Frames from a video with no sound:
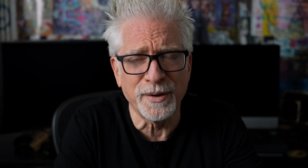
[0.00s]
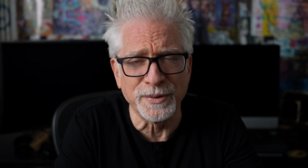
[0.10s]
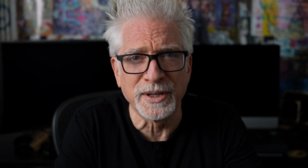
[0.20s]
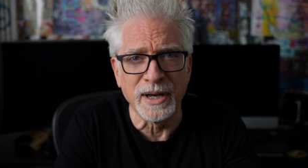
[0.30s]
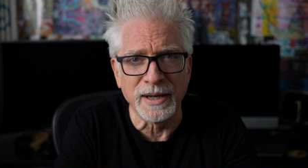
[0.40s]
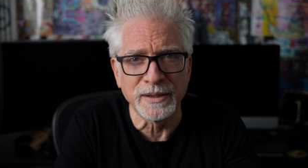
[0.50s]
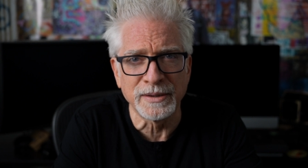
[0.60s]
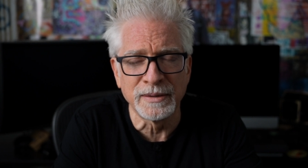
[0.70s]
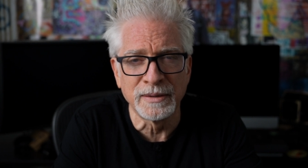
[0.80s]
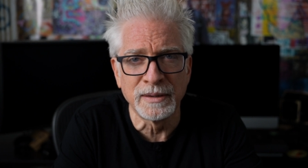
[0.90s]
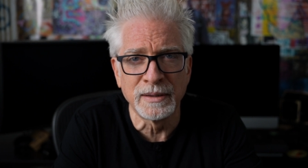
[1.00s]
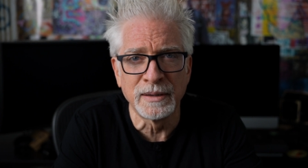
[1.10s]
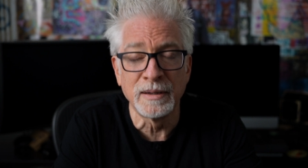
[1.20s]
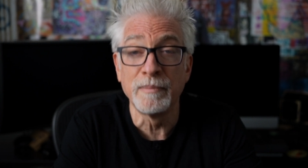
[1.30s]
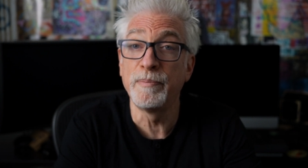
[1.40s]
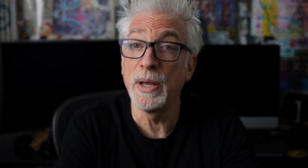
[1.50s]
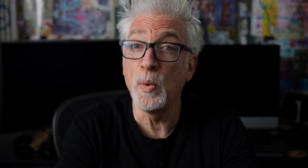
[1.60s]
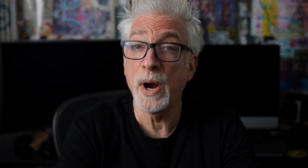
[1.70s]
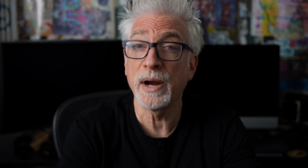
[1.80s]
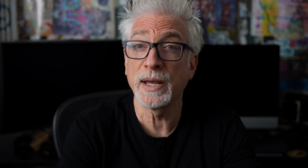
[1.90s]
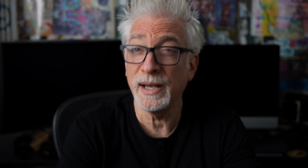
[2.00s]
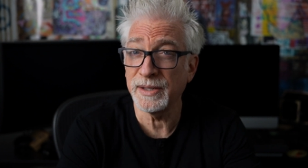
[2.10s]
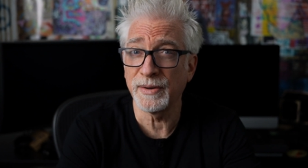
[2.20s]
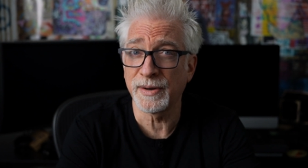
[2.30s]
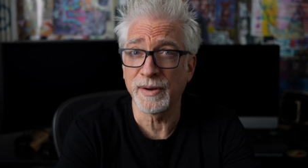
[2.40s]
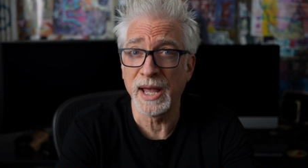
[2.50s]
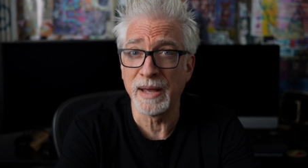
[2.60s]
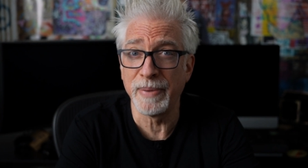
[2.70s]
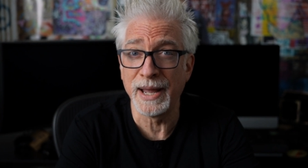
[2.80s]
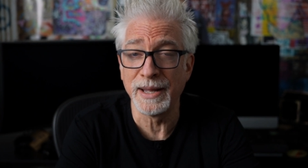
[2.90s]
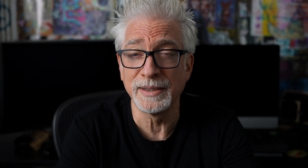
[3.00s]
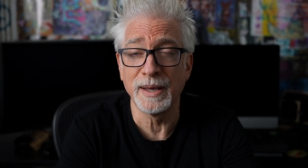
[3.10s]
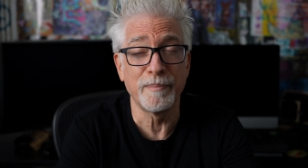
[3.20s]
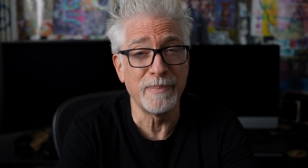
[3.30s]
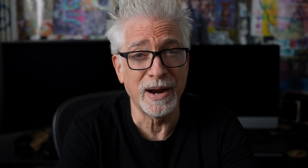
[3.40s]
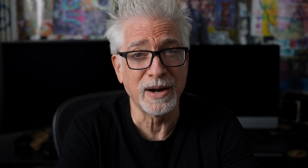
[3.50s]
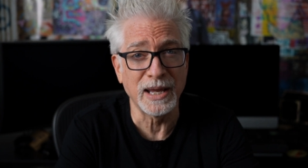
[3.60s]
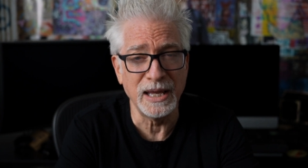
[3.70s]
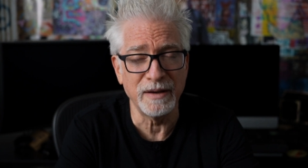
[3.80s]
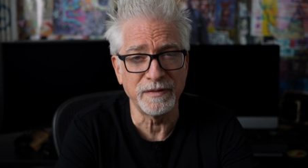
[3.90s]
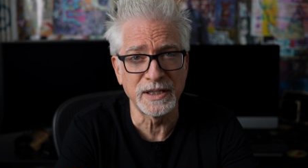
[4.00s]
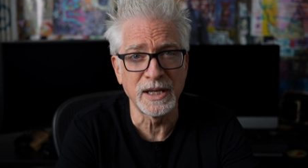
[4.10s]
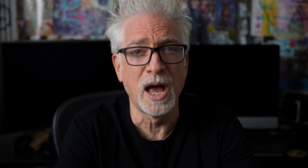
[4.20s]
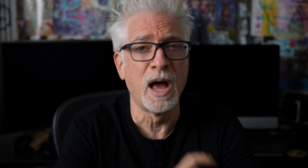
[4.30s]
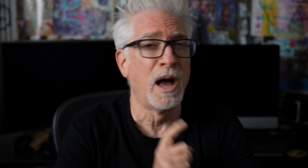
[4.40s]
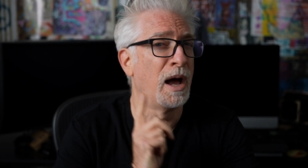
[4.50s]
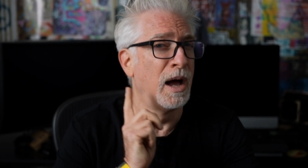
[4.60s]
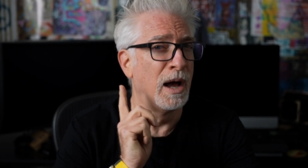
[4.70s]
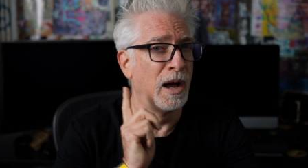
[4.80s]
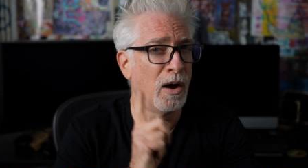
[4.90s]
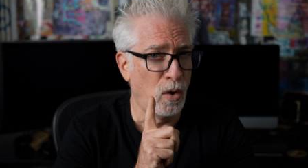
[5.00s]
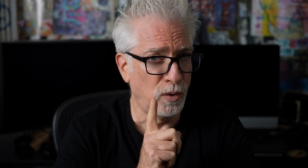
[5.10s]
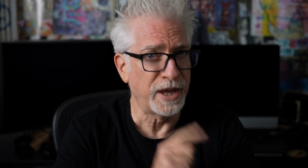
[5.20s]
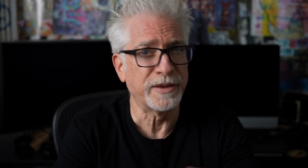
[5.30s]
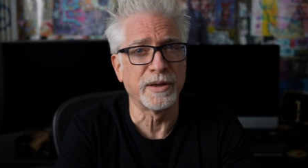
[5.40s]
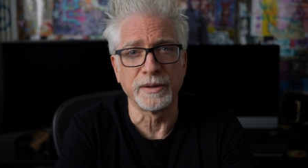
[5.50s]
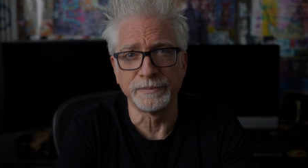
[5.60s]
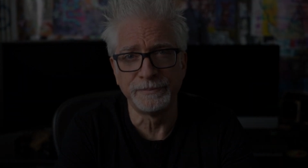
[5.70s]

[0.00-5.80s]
Those guys. Beware Kickstarter campaigns bearing gifts. Hold that thought.